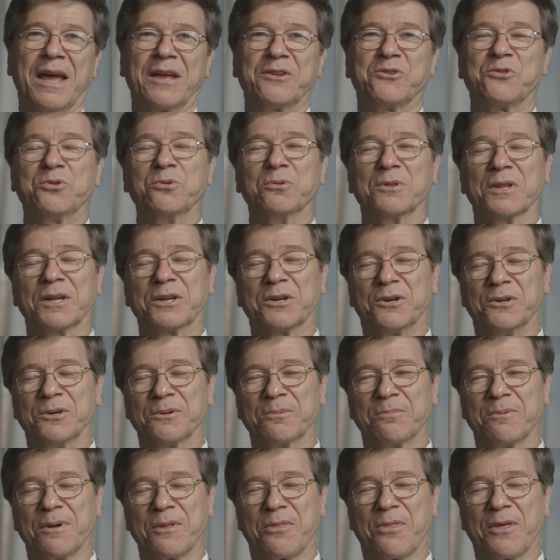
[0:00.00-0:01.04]
too little
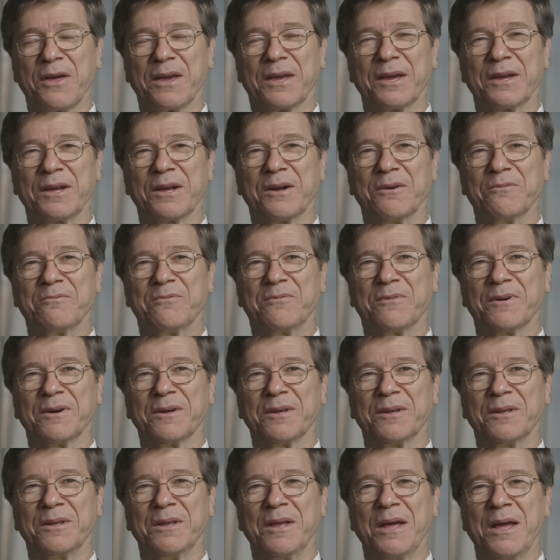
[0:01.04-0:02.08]
thinking of
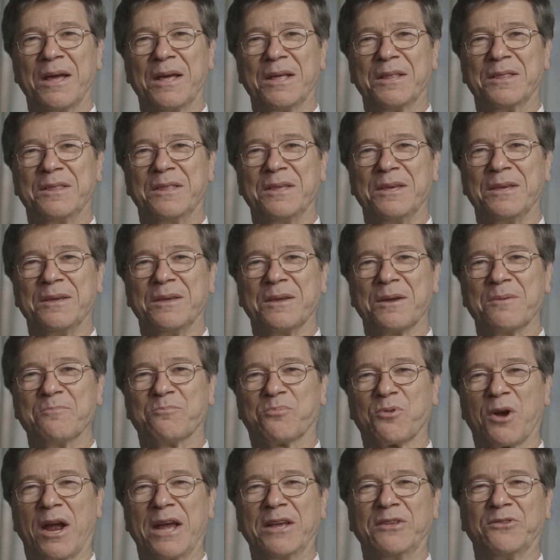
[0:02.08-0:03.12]
the
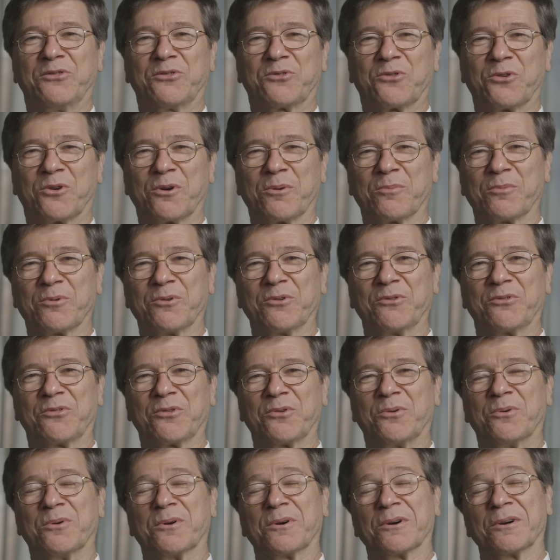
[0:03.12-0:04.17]
brainstormers
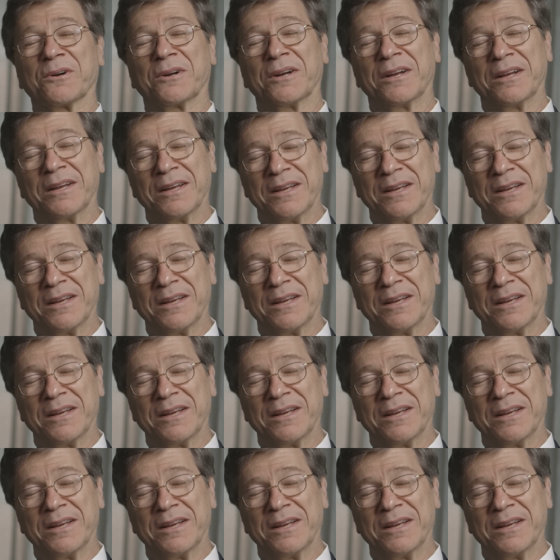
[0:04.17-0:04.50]
or